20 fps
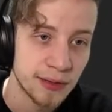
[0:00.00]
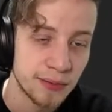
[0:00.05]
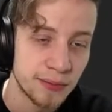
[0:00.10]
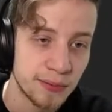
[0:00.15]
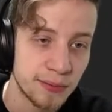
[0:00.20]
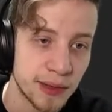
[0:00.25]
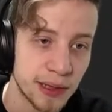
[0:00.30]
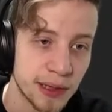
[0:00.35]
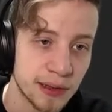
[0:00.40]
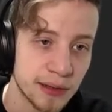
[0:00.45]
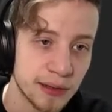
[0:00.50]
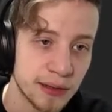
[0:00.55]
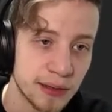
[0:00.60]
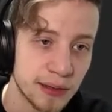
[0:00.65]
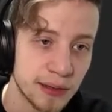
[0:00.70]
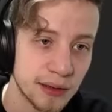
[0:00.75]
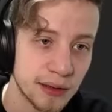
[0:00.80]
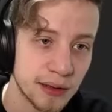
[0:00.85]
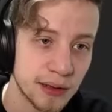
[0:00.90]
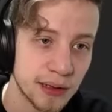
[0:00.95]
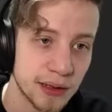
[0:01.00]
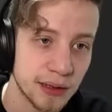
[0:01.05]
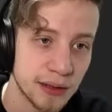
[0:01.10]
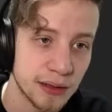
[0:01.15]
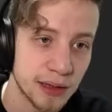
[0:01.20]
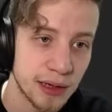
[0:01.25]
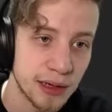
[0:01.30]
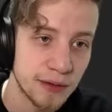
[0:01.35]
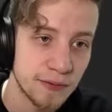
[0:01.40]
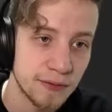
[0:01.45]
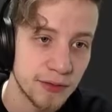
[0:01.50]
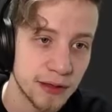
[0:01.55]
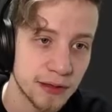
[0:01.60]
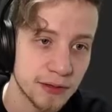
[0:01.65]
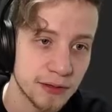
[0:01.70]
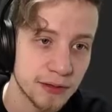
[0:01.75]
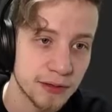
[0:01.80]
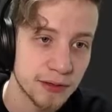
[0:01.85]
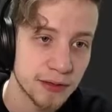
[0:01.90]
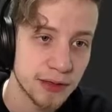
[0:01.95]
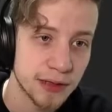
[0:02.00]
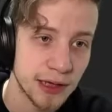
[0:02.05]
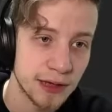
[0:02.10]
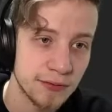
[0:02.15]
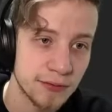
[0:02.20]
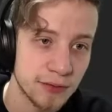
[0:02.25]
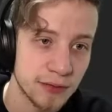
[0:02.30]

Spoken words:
But I think it's also safe